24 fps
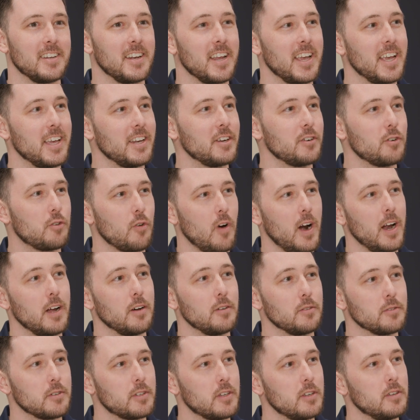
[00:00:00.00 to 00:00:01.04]
an
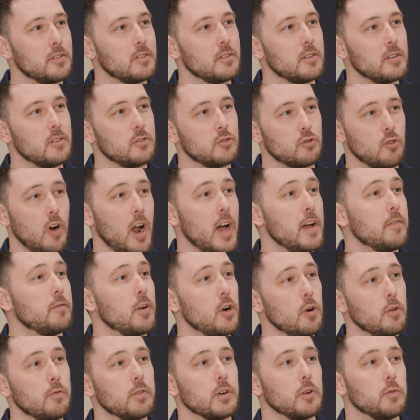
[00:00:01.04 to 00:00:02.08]
in-ground
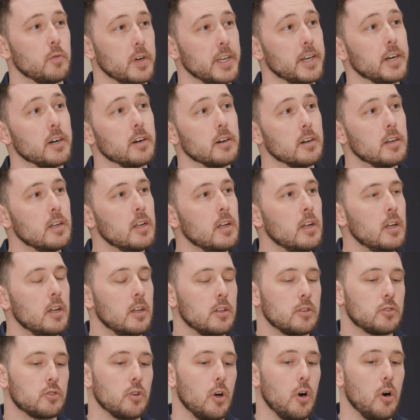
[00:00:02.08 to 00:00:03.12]
drive-over reader.
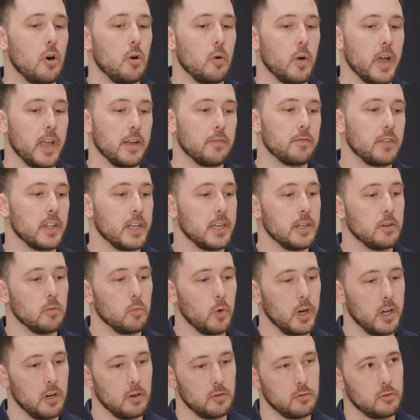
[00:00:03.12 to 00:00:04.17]
So a fleet
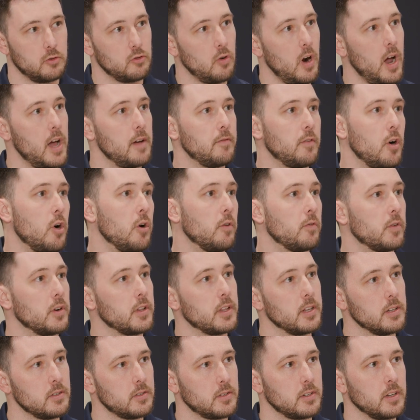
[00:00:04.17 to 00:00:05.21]
will drive over
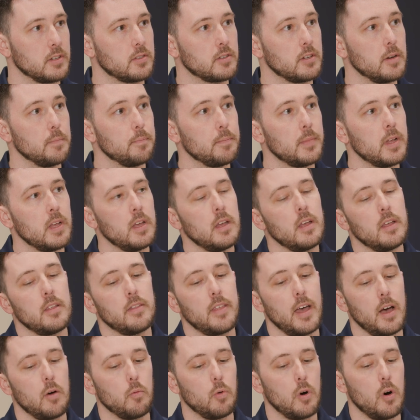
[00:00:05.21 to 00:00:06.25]
this system
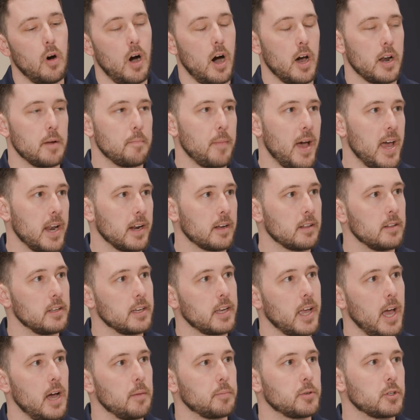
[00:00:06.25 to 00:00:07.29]
that will automatically
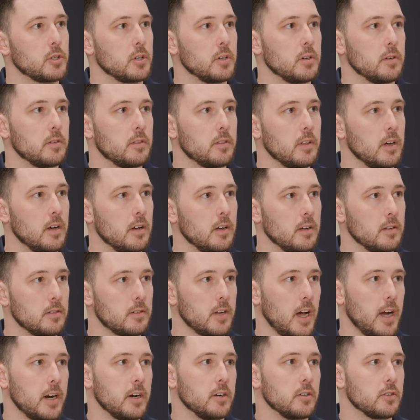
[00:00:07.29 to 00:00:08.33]
capture the
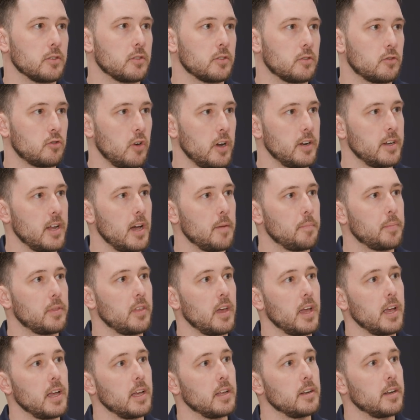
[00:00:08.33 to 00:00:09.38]
tire's tread depth
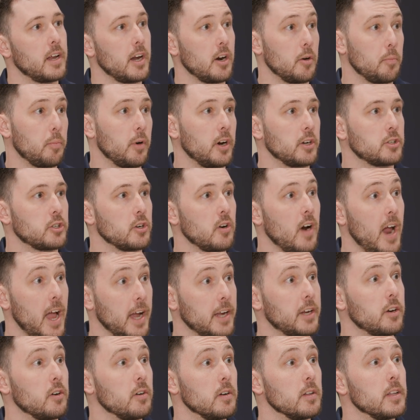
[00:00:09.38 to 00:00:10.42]
and air pressure
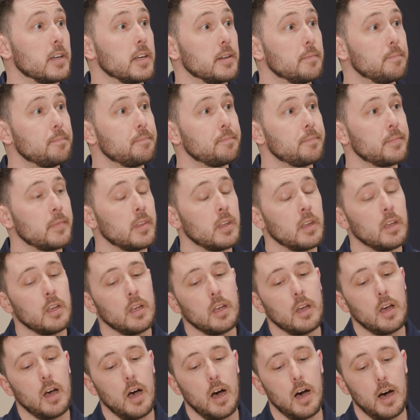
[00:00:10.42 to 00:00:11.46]
accurately.
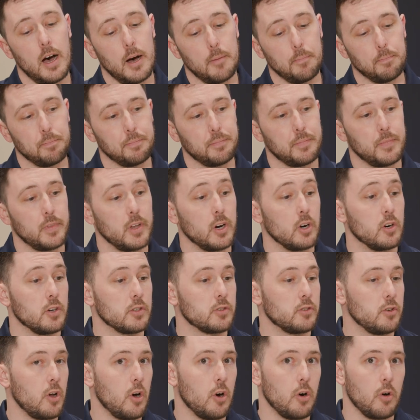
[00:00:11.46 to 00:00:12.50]
There
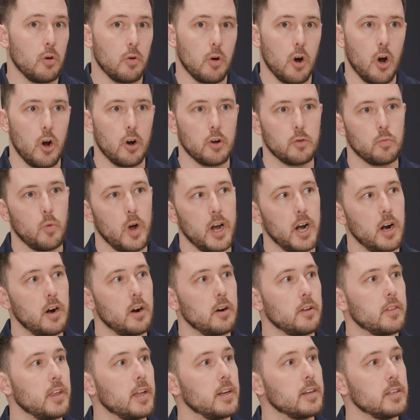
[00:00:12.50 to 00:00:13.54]
is no
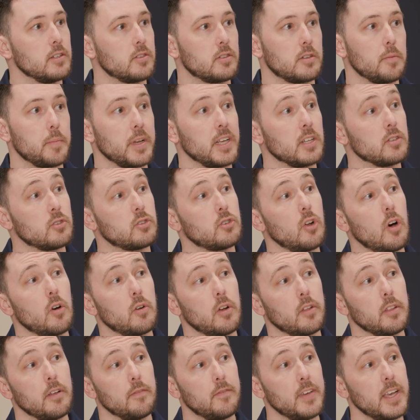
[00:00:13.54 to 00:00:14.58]
hardware that needs to be installed
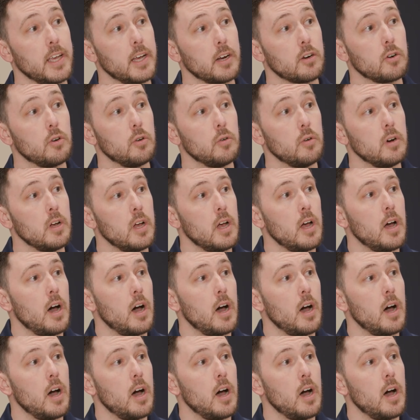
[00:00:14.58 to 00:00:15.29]
on the vehicle.